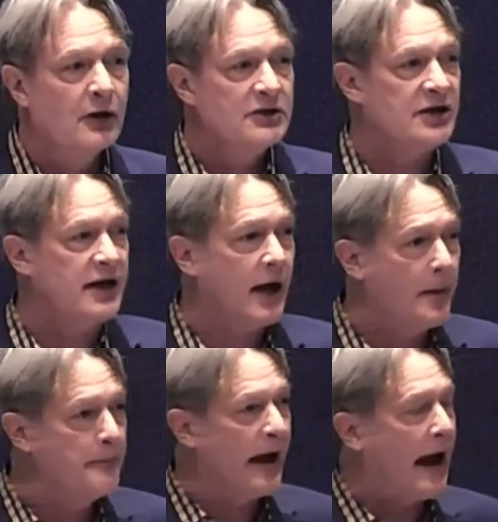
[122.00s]
to
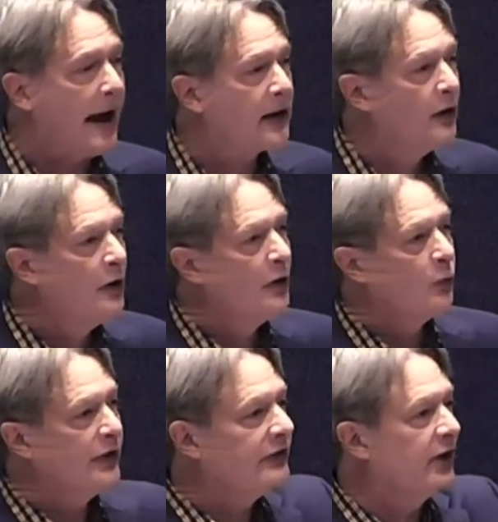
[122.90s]
come back
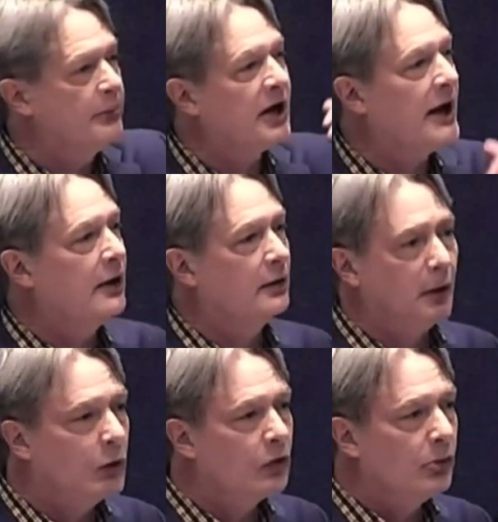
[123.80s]
with some kind of
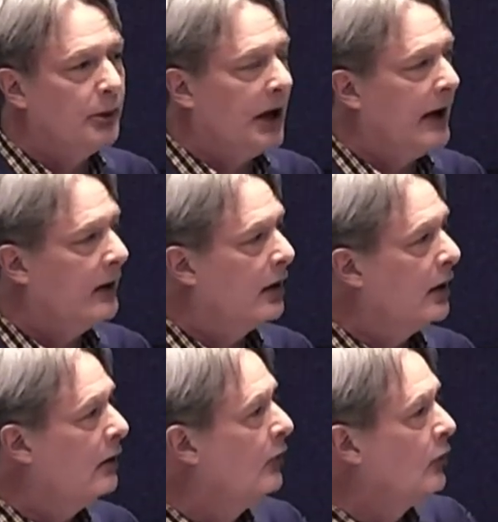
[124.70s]
local
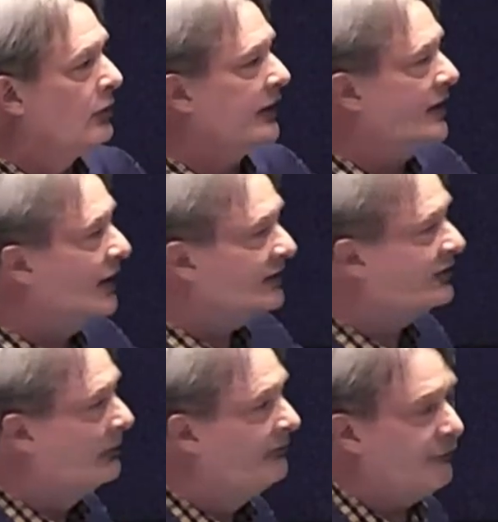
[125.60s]
bylaw or to cut
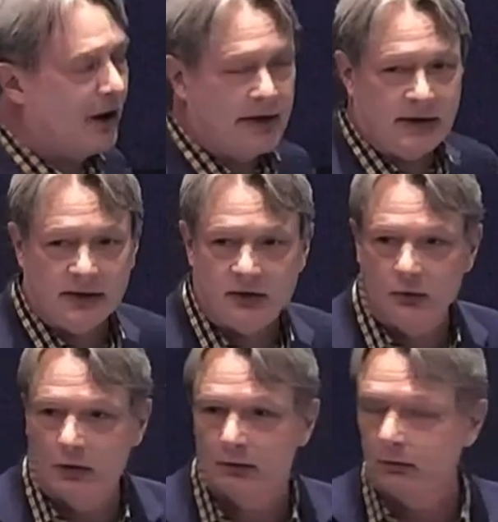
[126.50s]
some funding
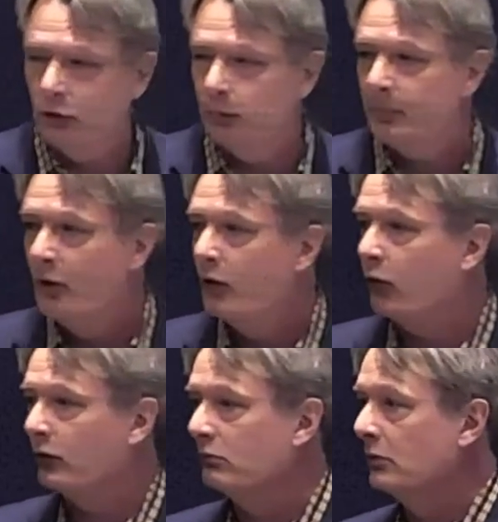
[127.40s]
to a group
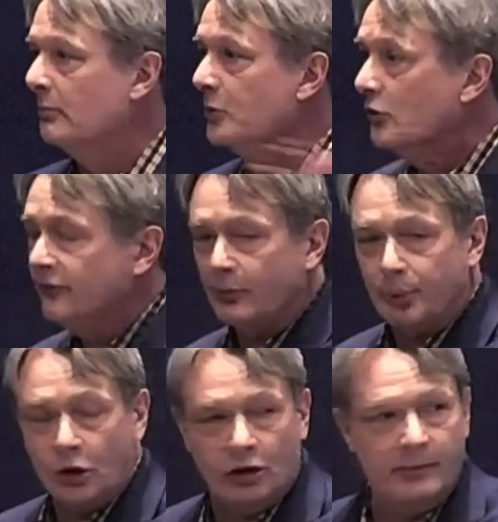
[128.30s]
or to remove a
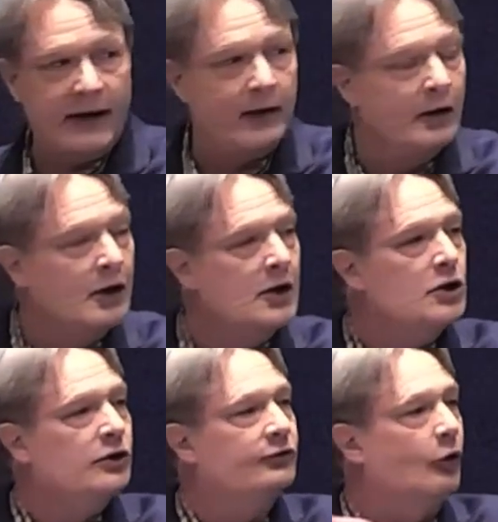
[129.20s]
permit
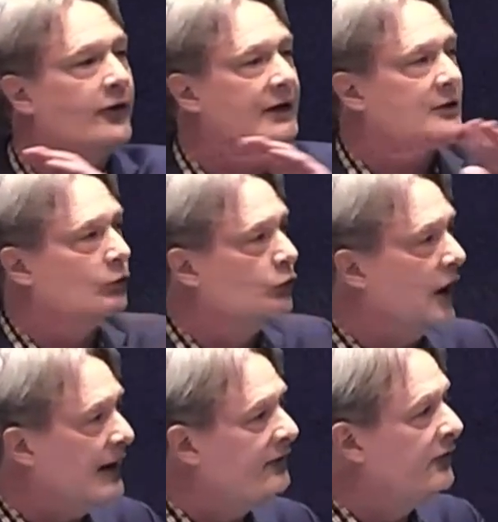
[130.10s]
so that the
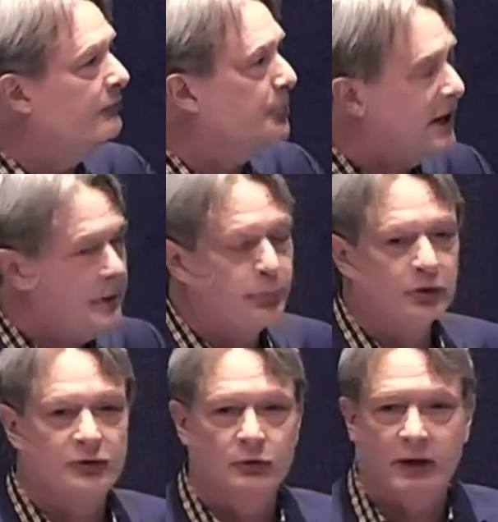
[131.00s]
rights of
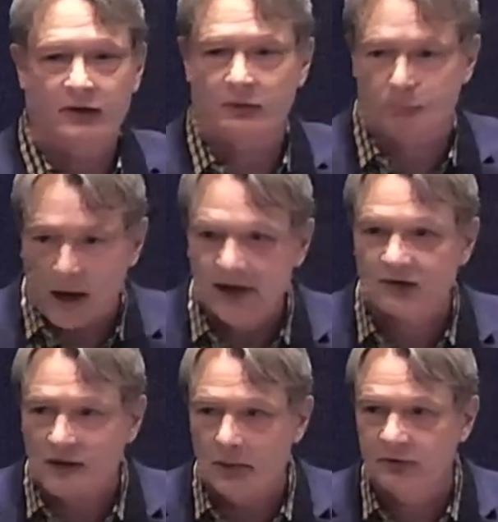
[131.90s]
people to express
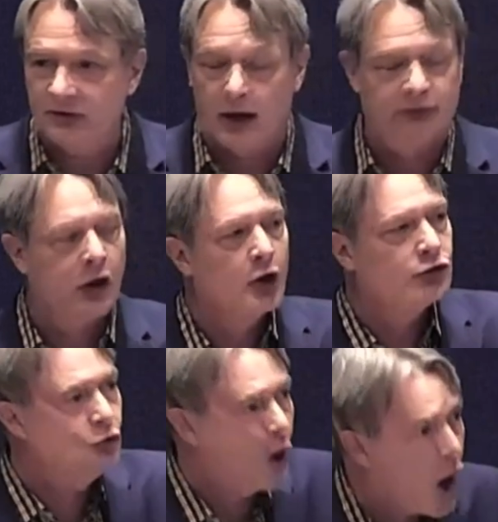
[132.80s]
themselves,
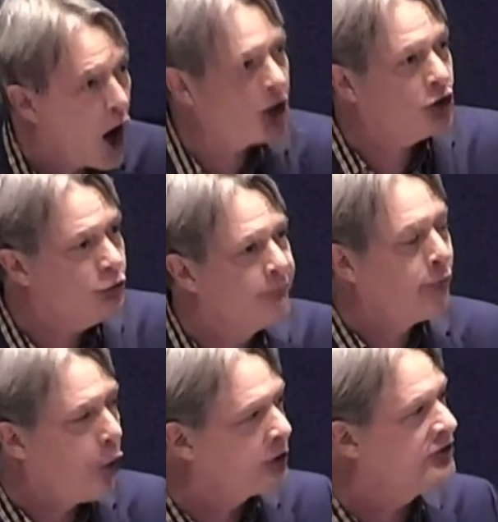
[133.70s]
to argue
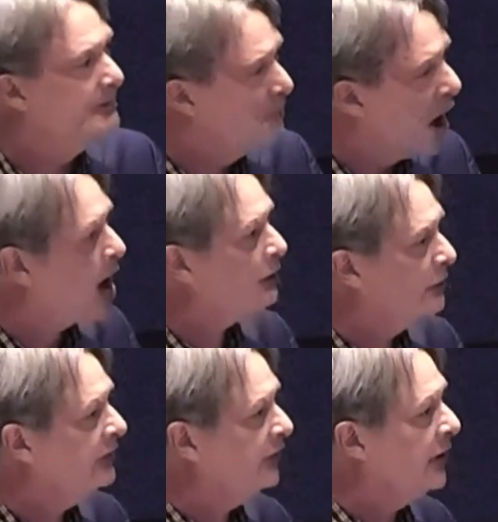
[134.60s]
for
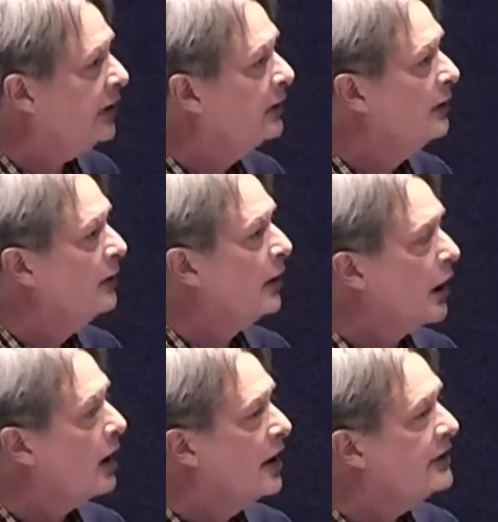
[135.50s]
democracy,
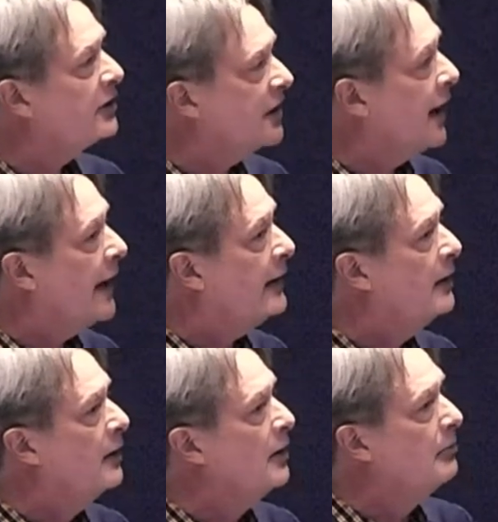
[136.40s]
are undercut
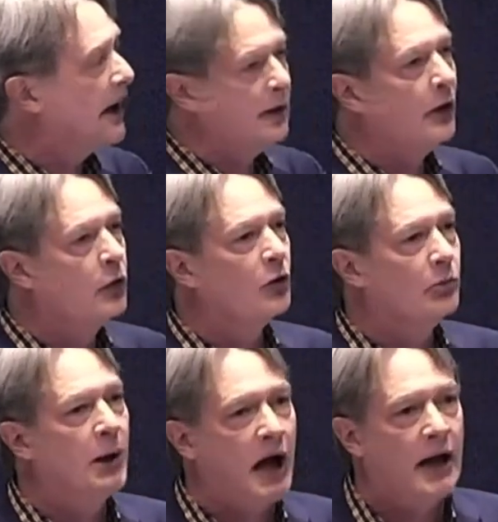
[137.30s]
by local
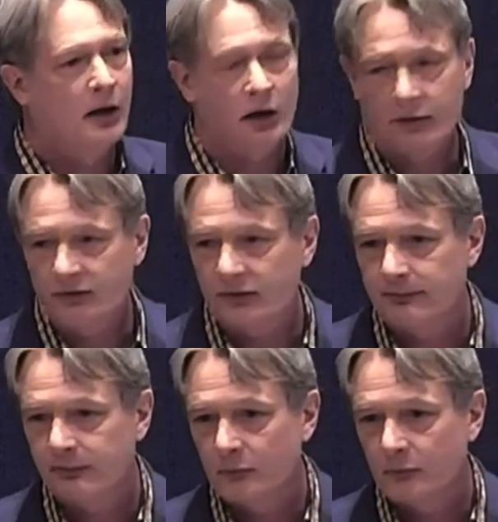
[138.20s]
bylaws.